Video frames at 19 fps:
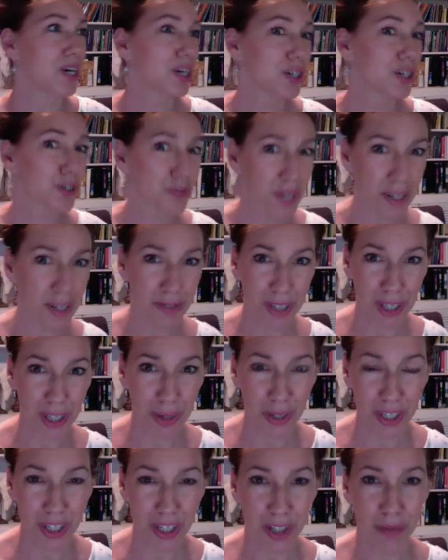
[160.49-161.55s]
craving going
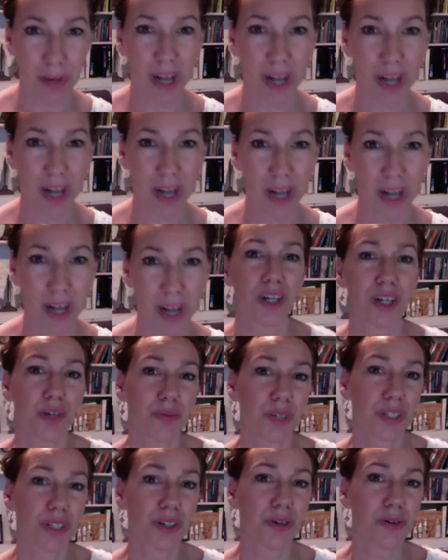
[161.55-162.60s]
to the mountains, we
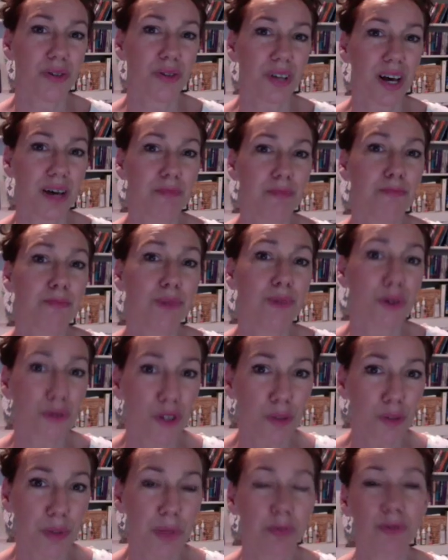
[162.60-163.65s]
know that most
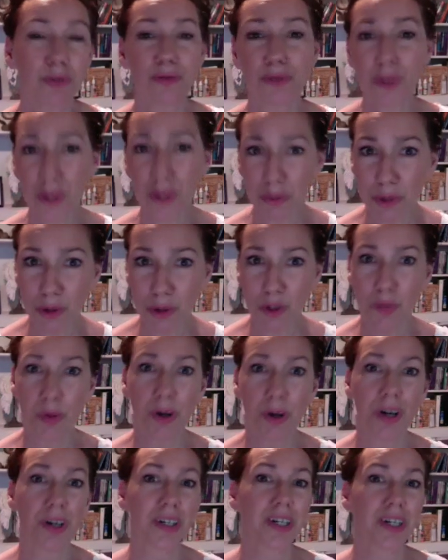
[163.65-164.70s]
people, for the most
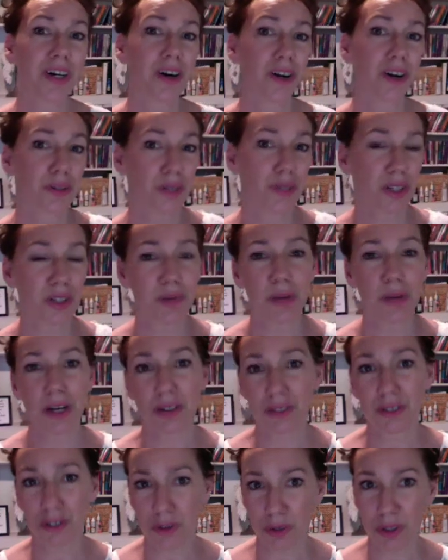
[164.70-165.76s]
part, are going to the
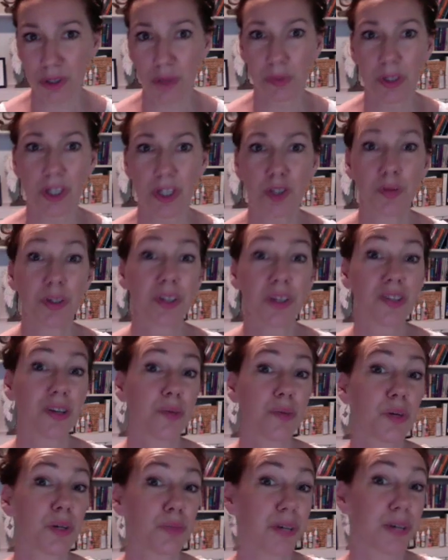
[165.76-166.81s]
mountains or the beach because they
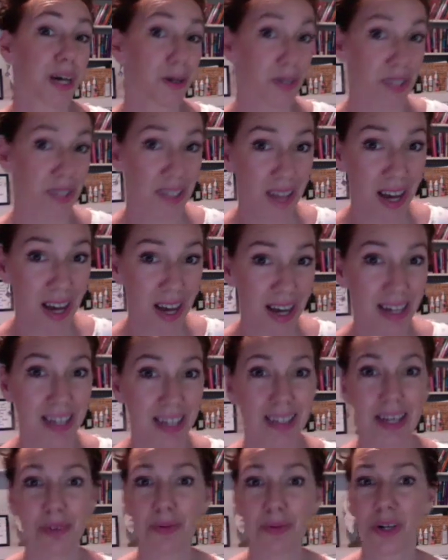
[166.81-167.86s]
want to be outside.
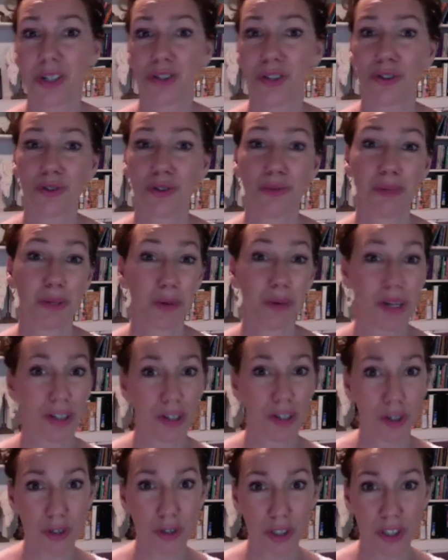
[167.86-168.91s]
They want to be by the
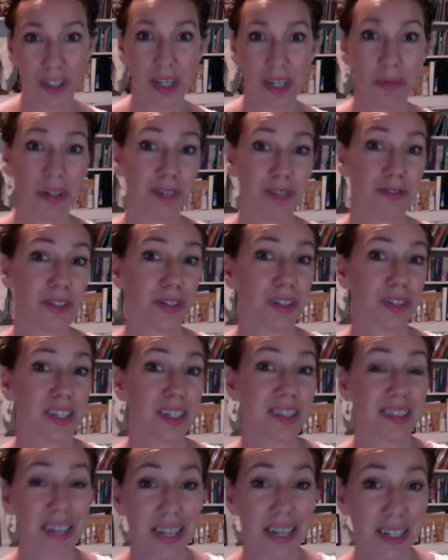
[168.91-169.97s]
ocean. They want to feel the
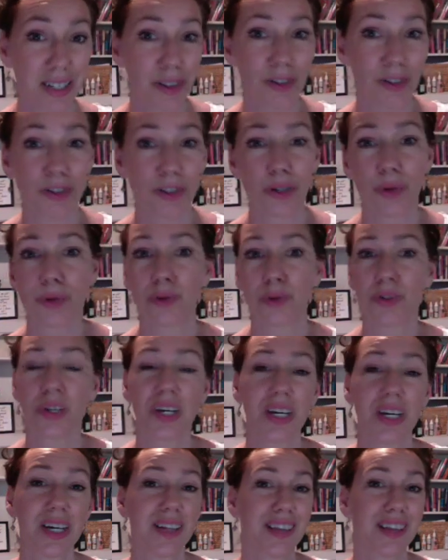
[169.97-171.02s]
sand in their toes.
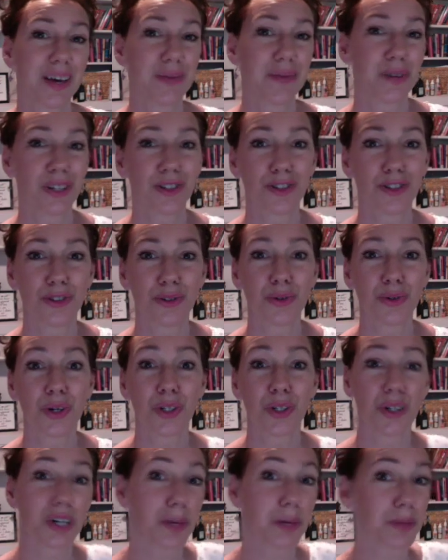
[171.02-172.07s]
They want to
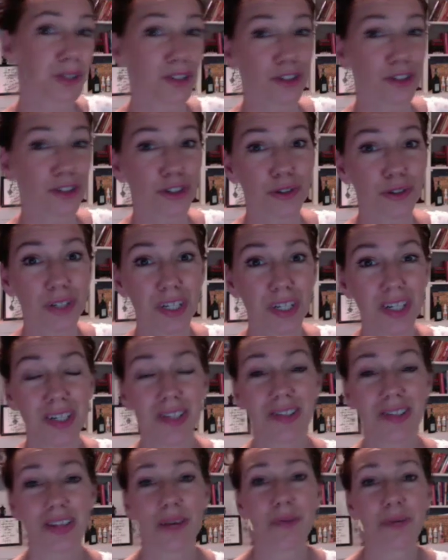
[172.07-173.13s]
look up at the trees.
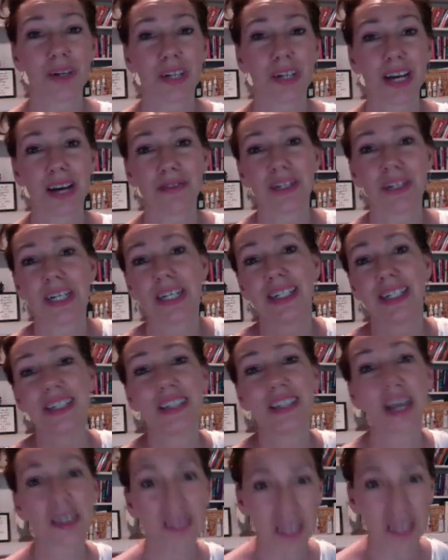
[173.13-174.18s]
They want to have
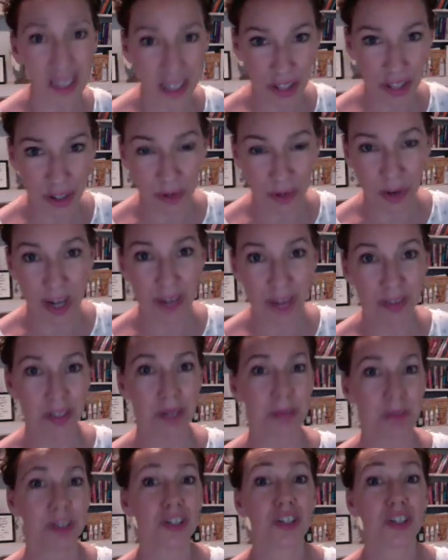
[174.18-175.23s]
nothingness around them
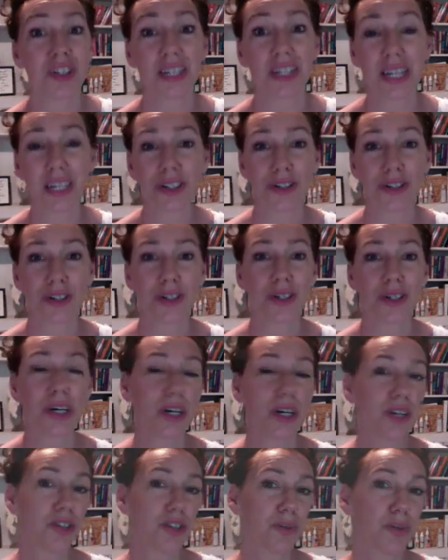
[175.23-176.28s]
and just nature.
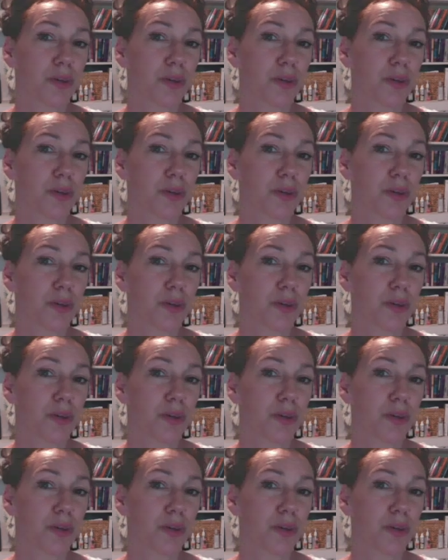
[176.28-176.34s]
So we